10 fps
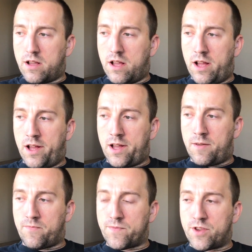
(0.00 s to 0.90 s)

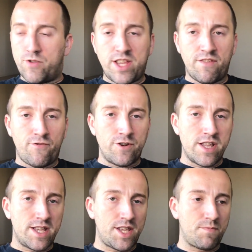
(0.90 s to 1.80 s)
The reason for
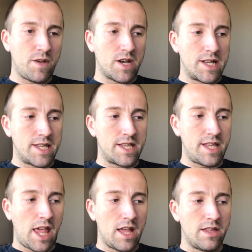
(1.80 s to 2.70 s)
this is because
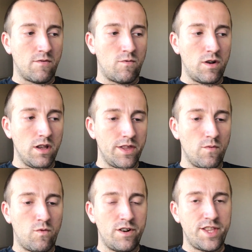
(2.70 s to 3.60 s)
the
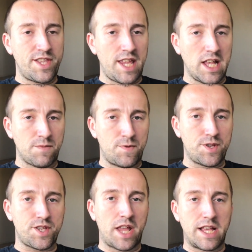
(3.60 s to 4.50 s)
word
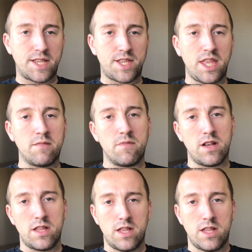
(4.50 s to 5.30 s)
salesperson has a stigma.